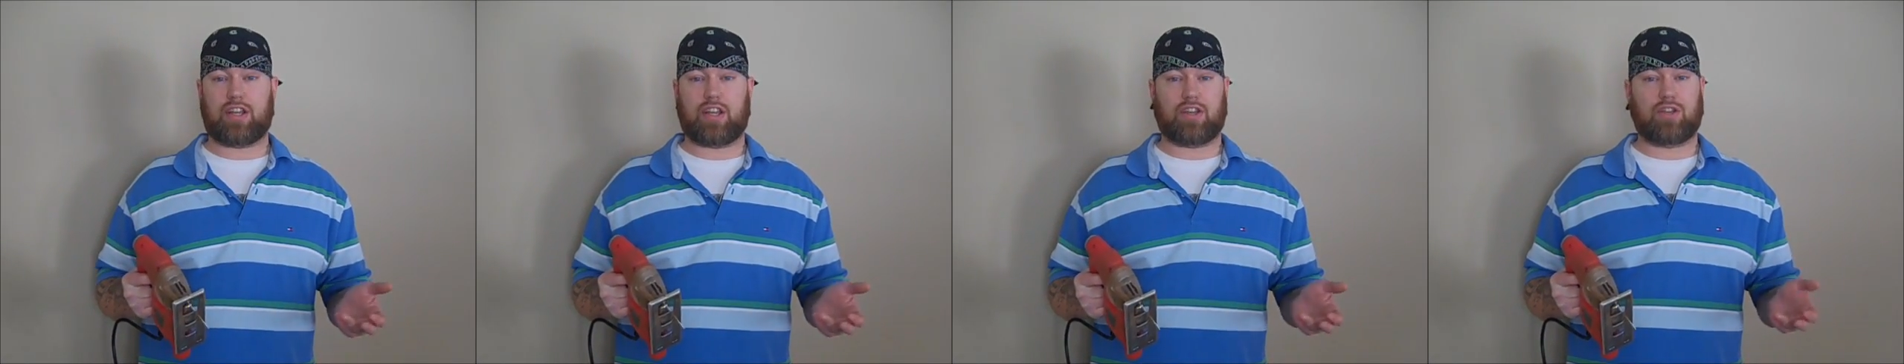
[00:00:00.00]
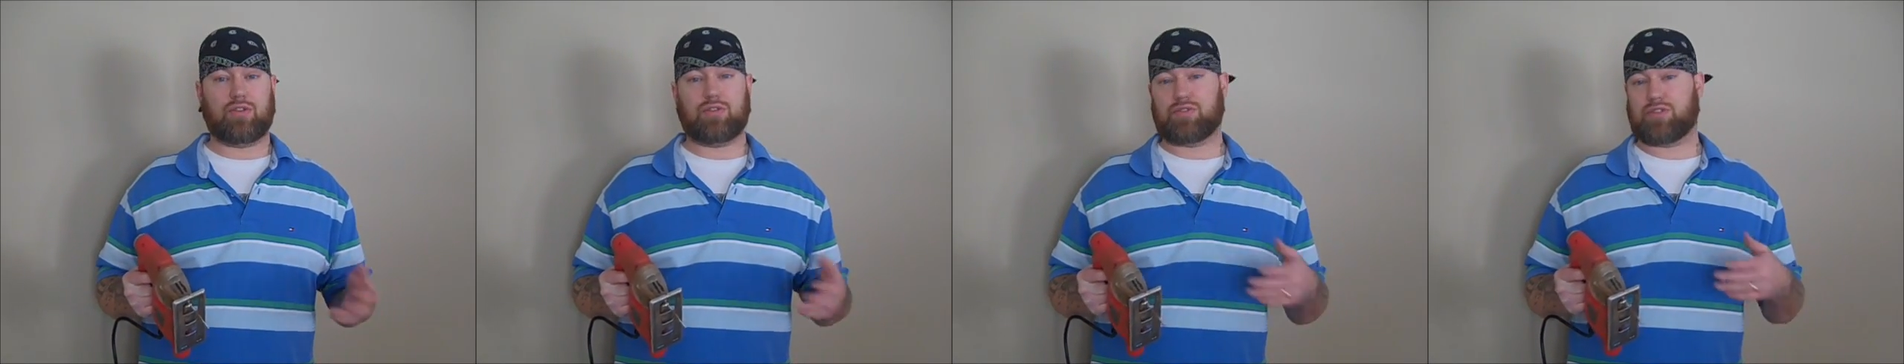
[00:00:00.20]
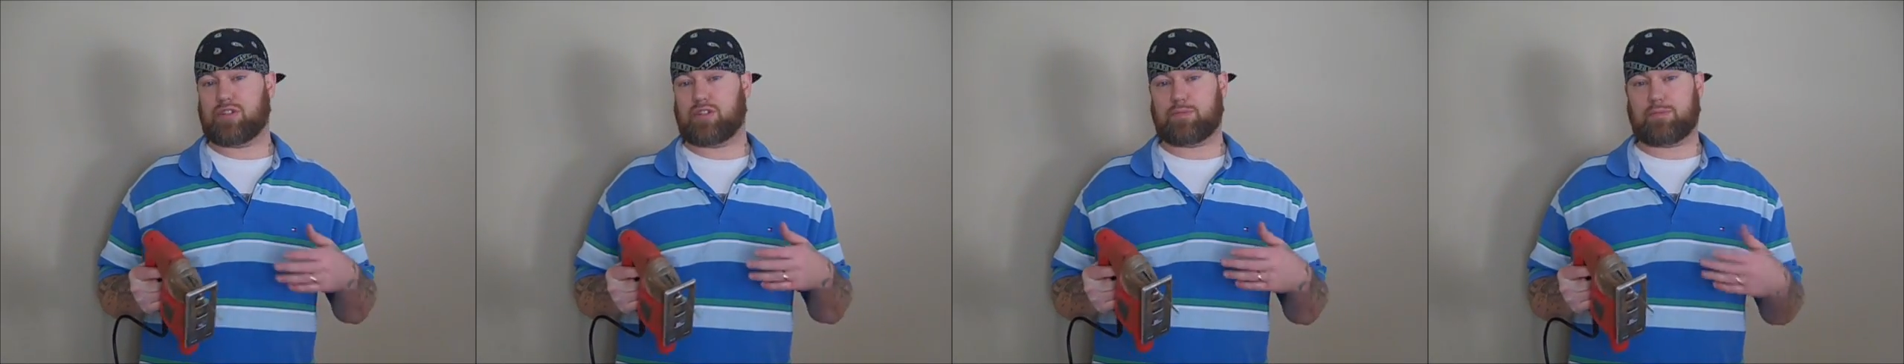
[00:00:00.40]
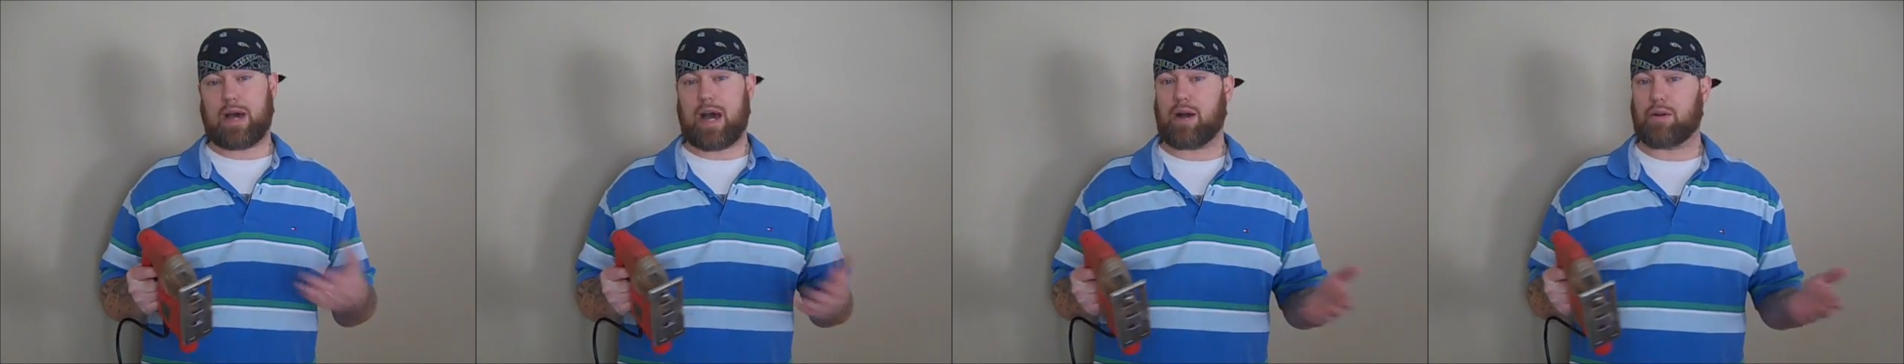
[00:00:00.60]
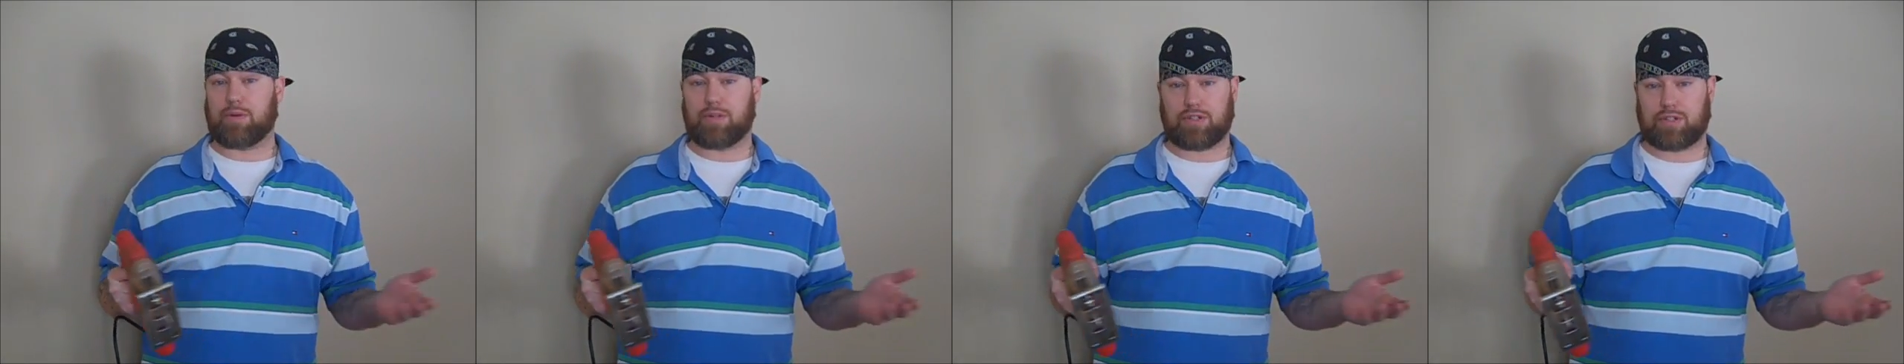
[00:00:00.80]
that uses
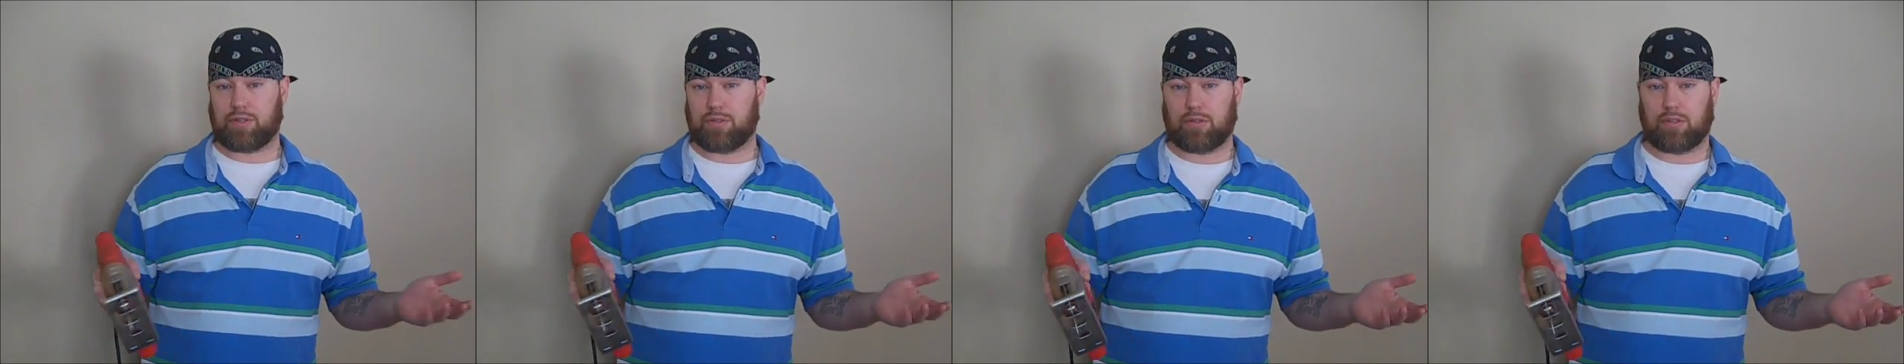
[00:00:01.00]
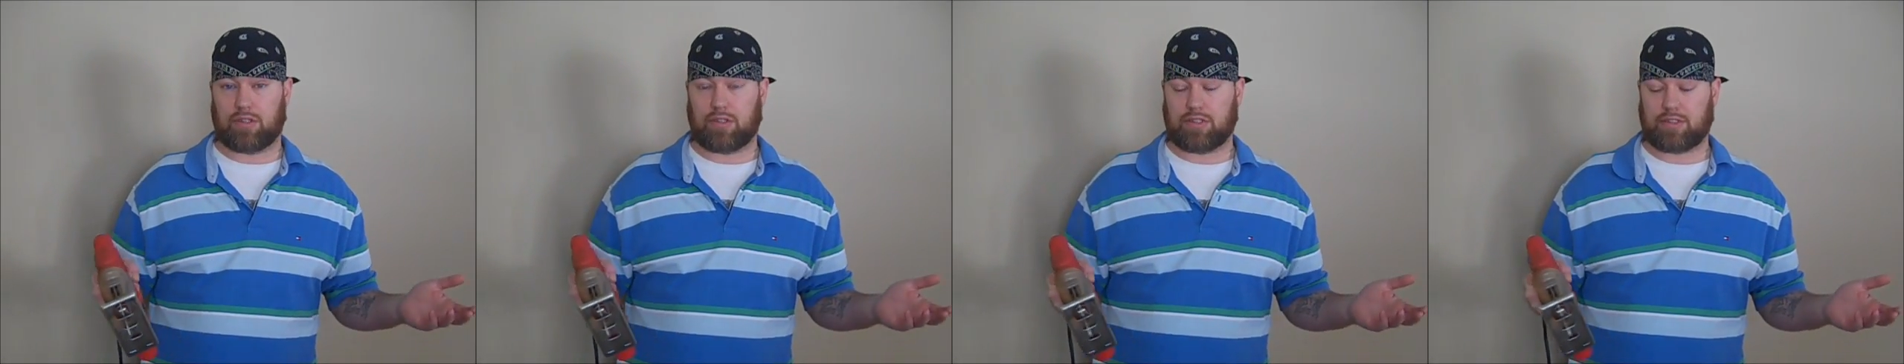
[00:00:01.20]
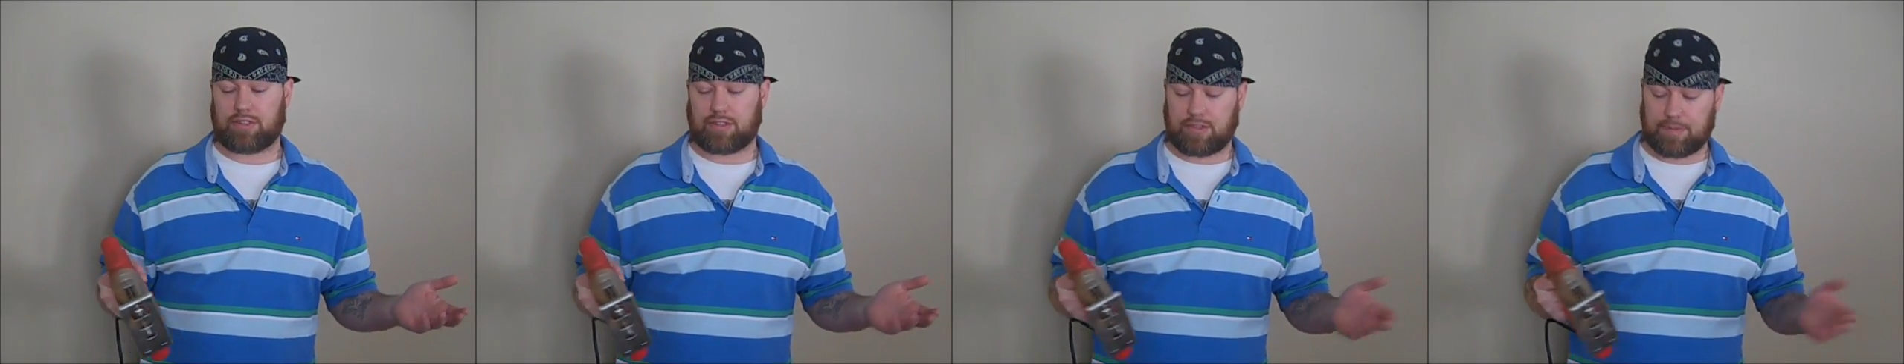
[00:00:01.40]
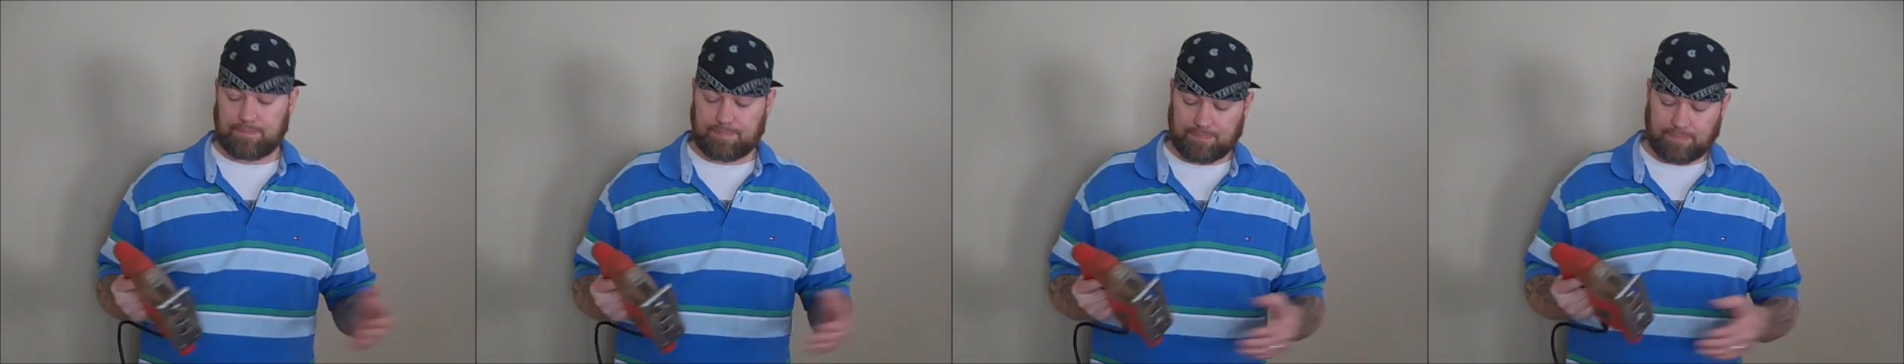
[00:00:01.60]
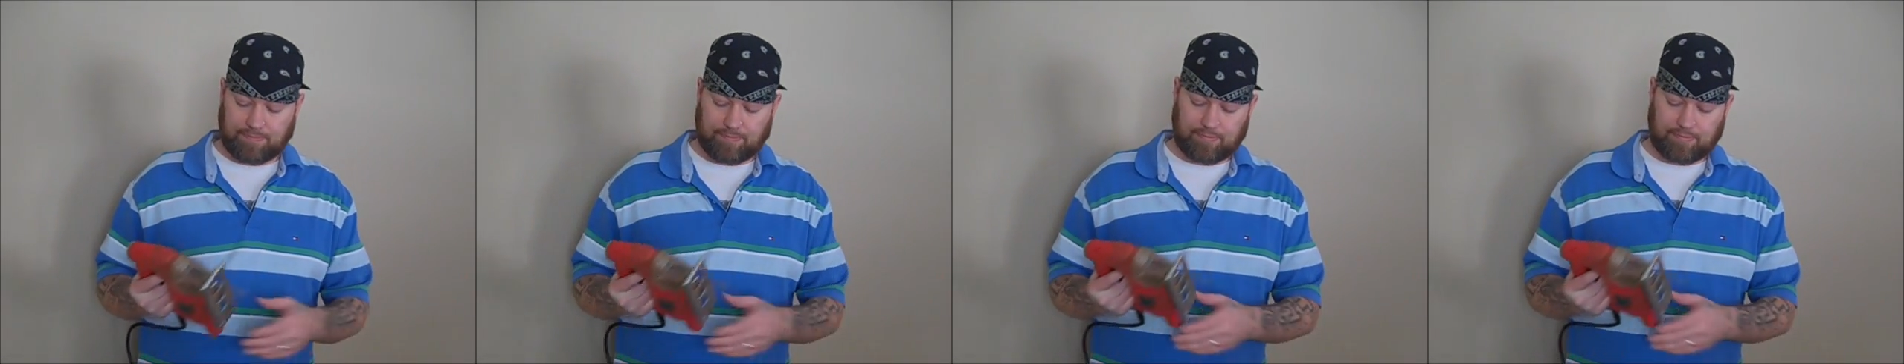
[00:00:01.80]
power tools.